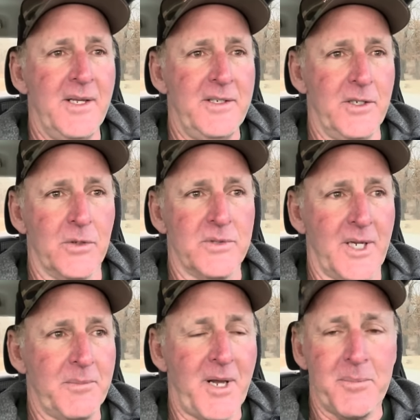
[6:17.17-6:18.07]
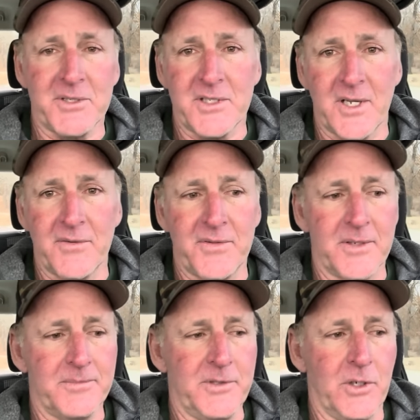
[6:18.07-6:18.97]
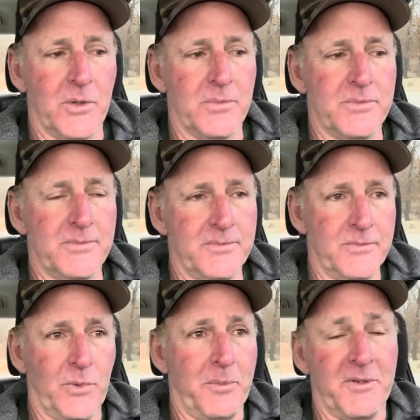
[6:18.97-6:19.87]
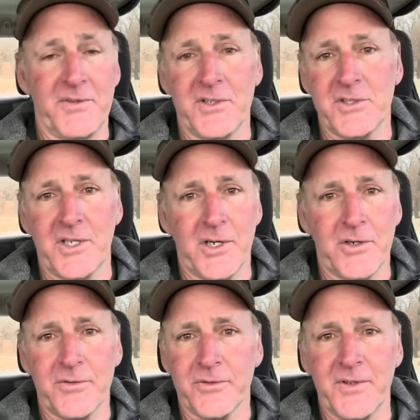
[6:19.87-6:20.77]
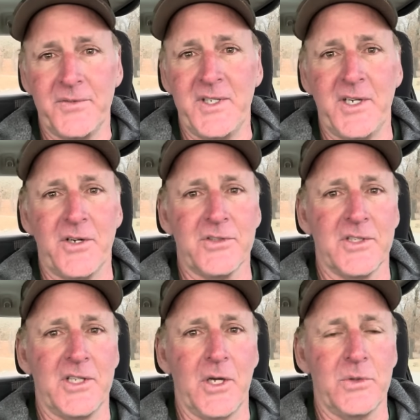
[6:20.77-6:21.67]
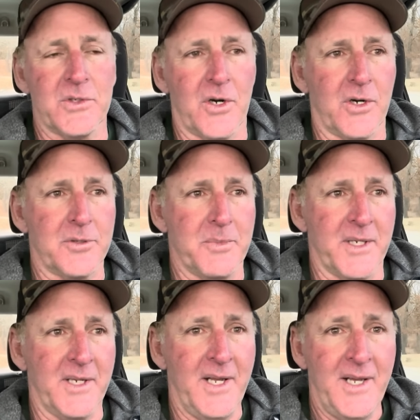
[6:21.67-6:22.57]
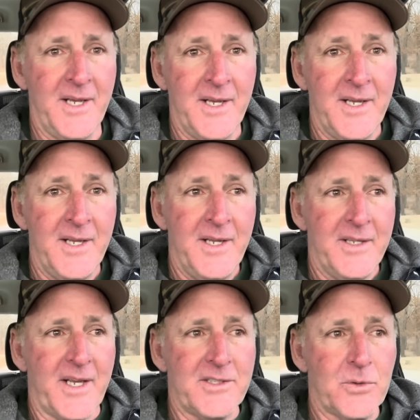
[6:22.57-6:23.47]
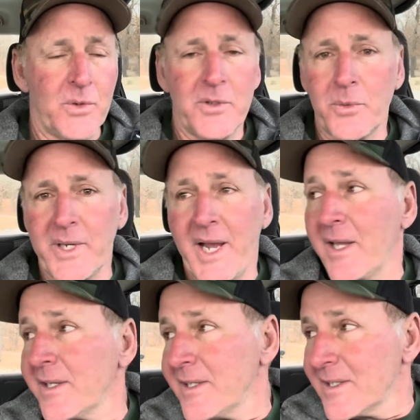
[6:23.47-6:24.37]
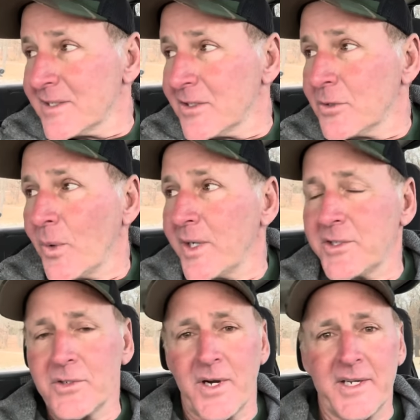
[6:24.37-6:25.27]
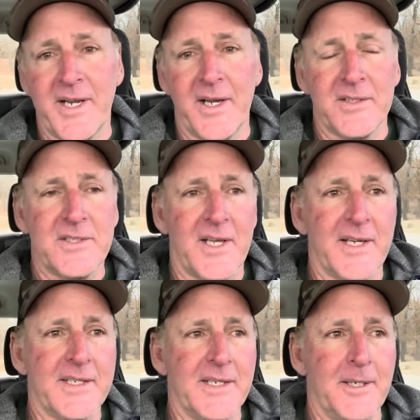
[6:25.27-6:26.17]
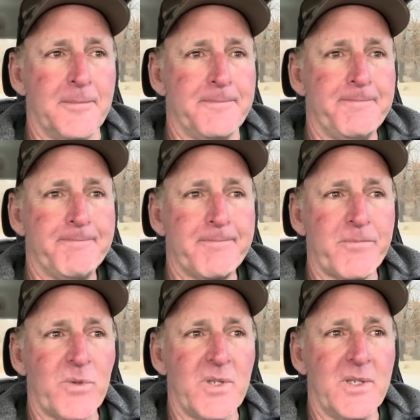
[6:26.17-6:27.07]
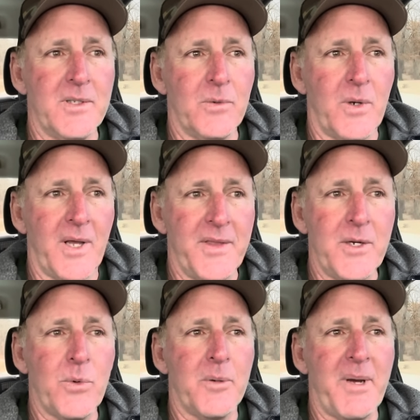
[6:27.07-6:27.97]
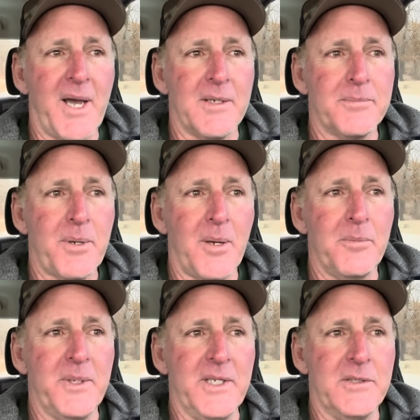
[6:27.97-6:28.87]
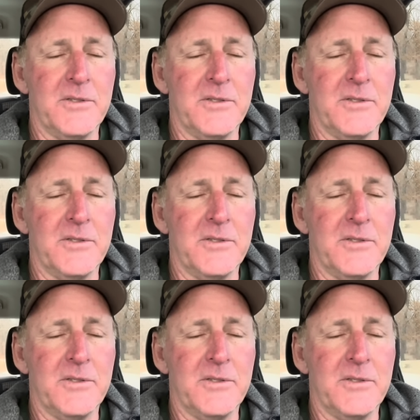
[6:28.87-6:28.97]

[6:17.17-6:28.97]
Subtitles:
you know, the same type of stuff that, you know, we've been fishing here for 50 years in the Ozarks. But that's sort of the reality of the situation right now. It's like, I think we're probably